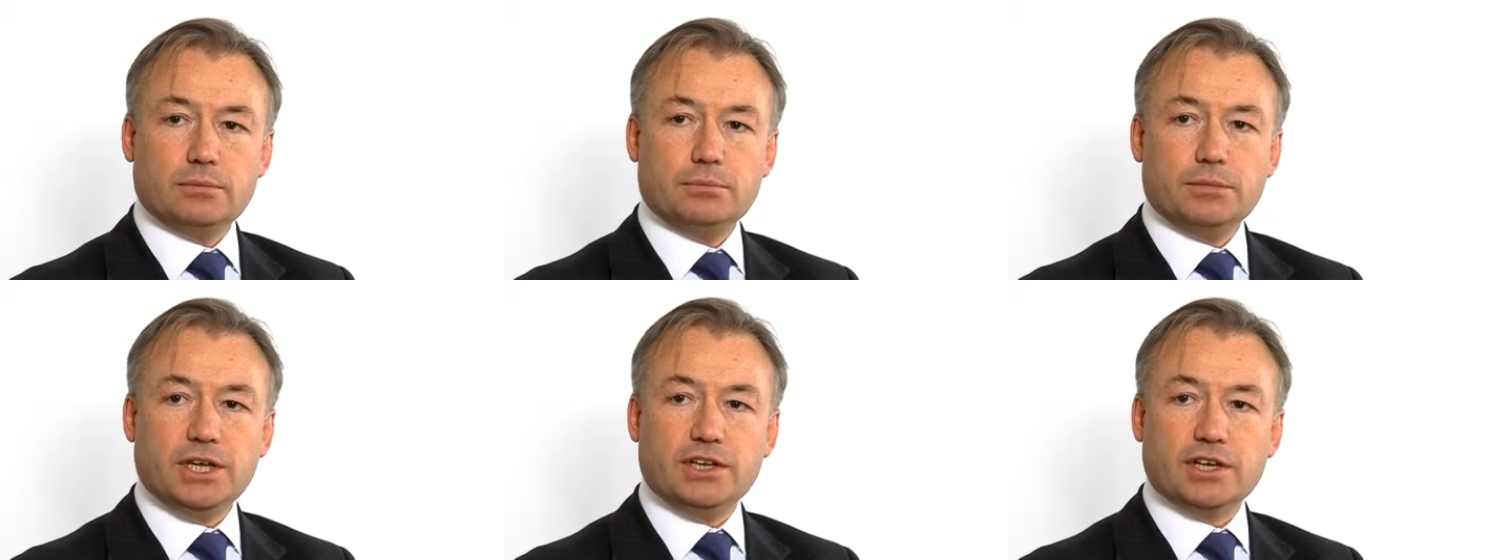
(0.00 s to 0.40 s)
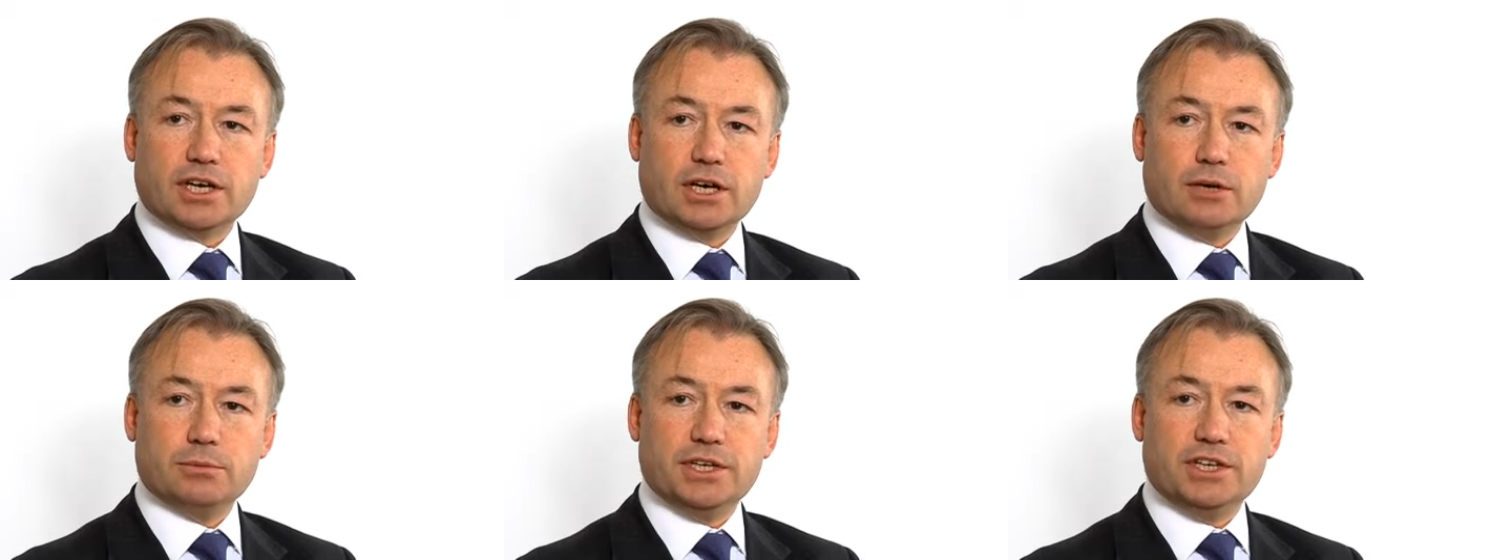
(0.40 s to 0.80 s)
media
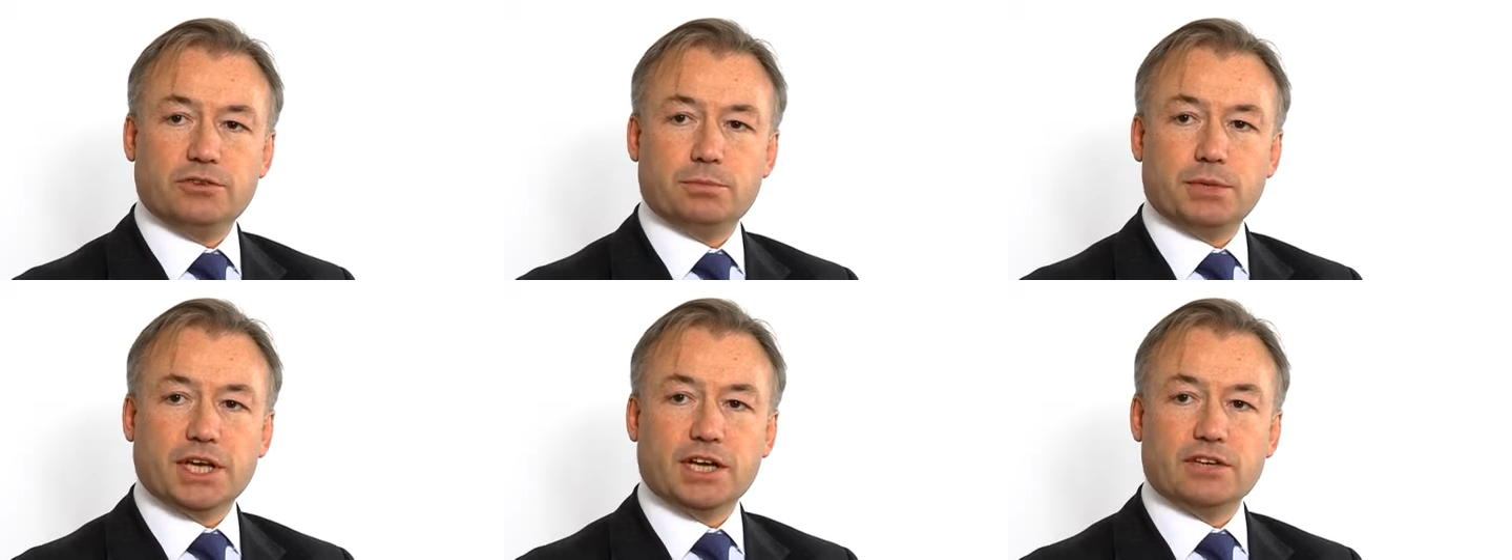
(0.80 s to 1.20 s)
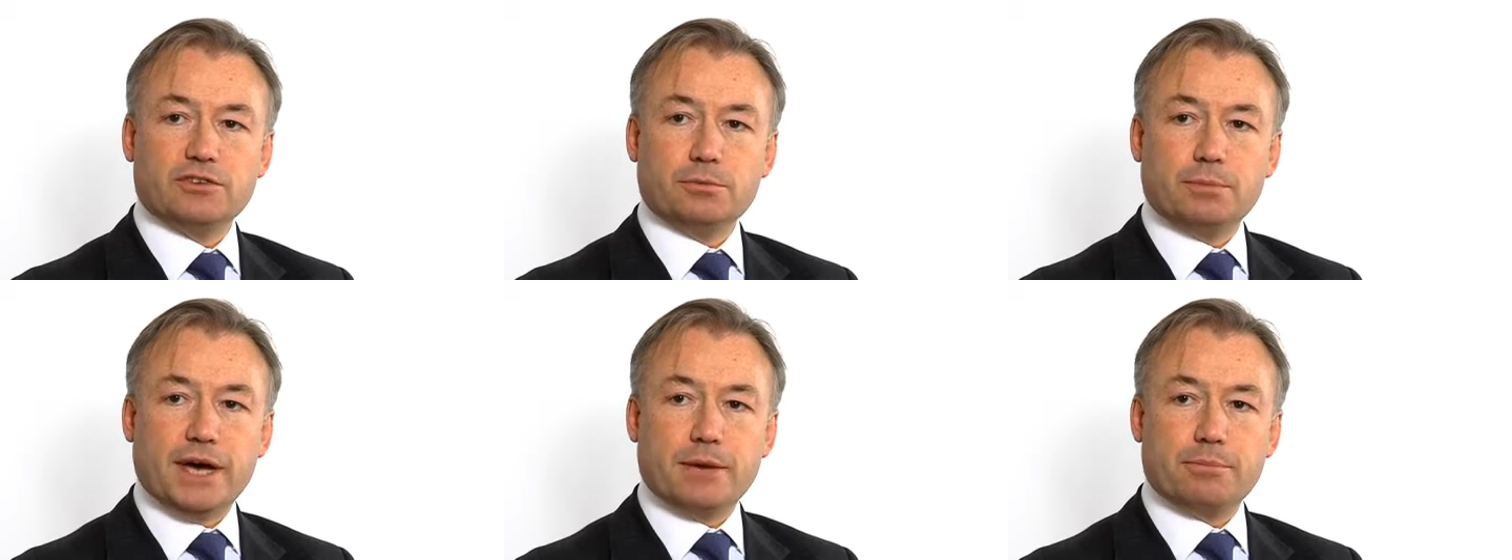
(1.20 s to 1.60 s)
companies began
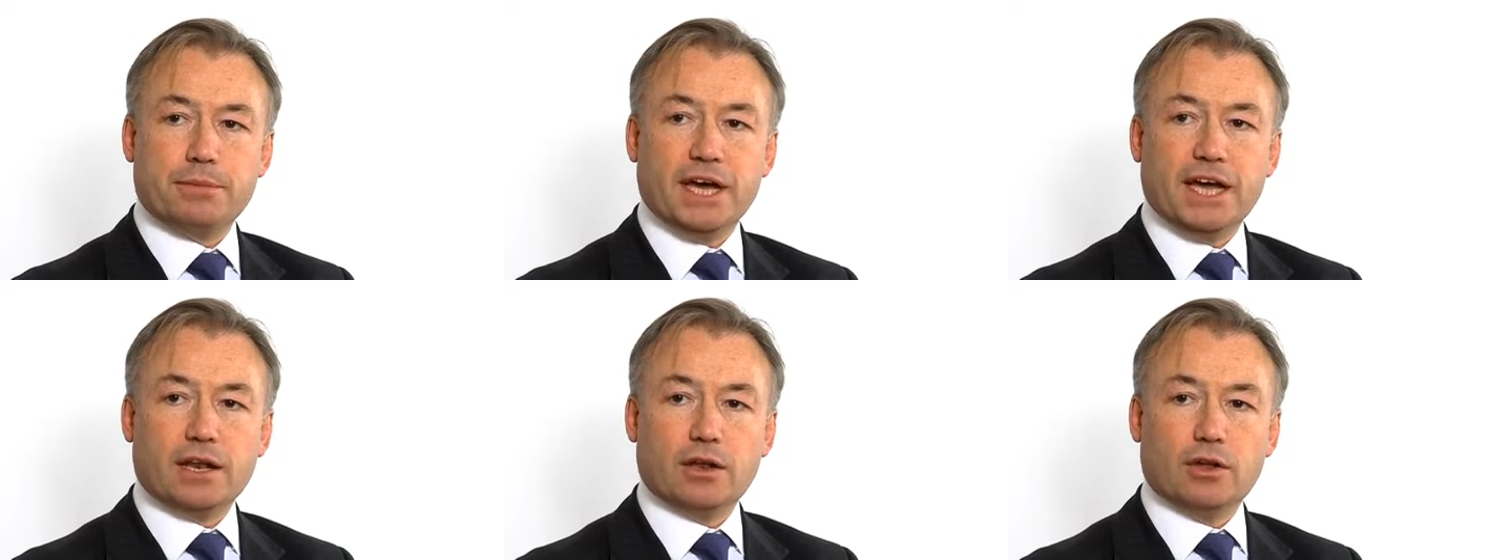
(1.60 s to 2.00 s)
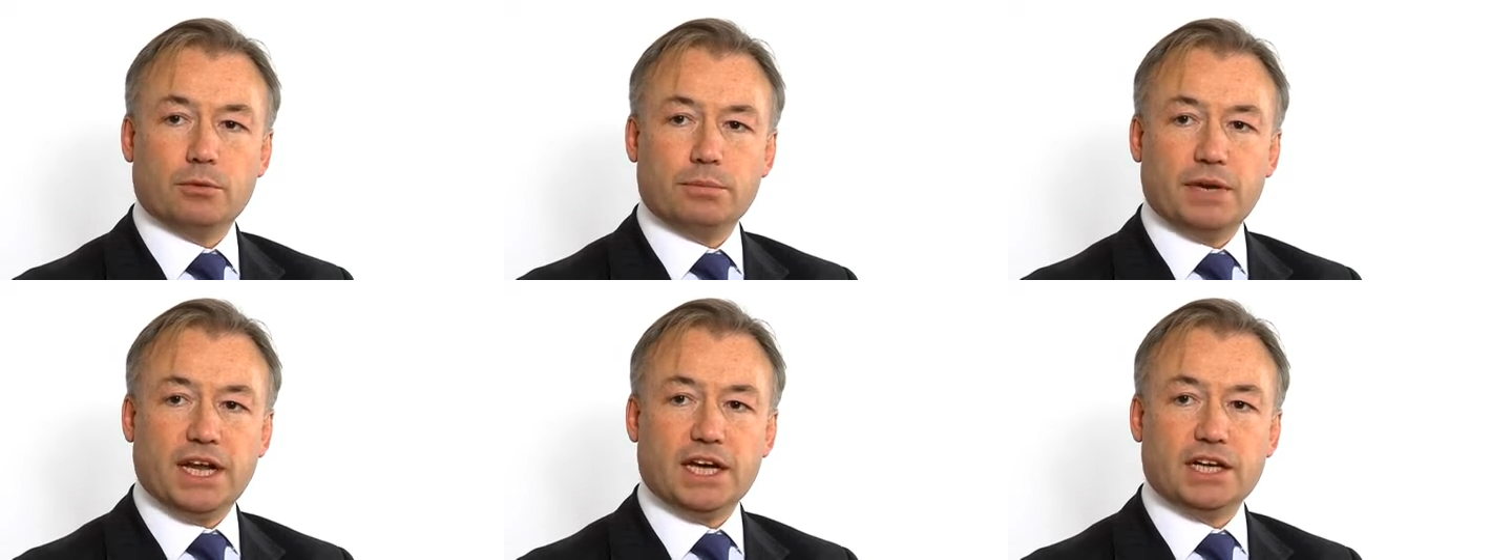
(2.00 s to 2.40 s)
to backpedal
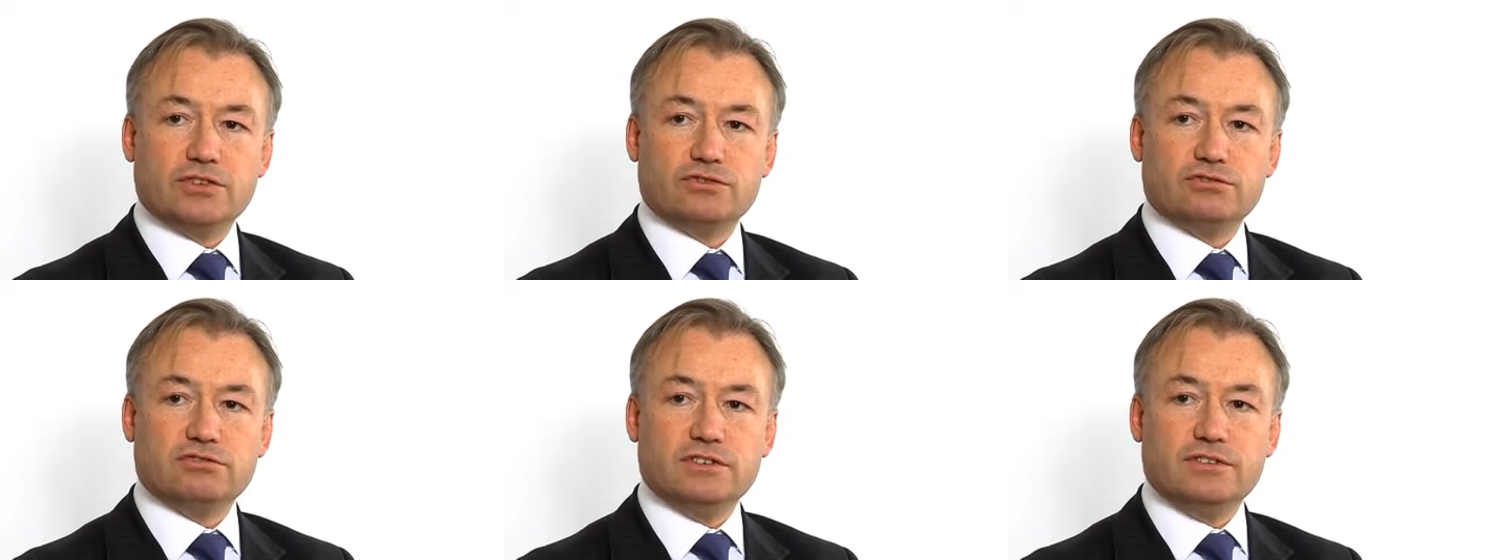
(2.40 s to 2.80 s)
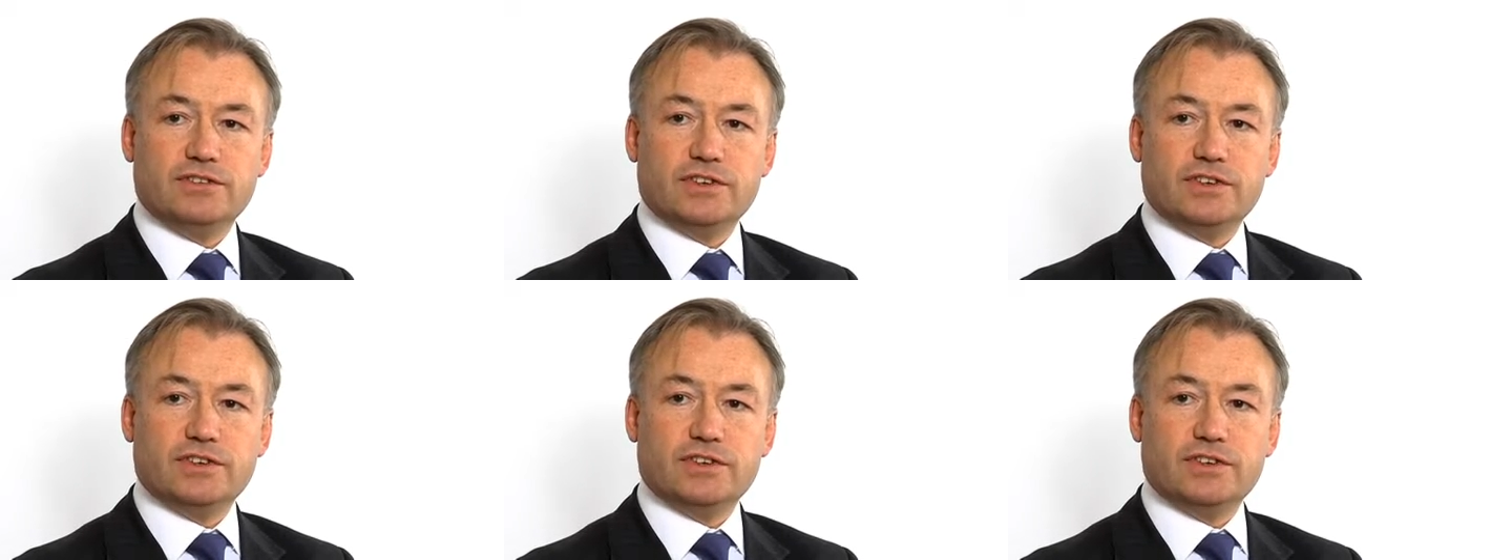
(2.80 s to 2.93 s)
on plans for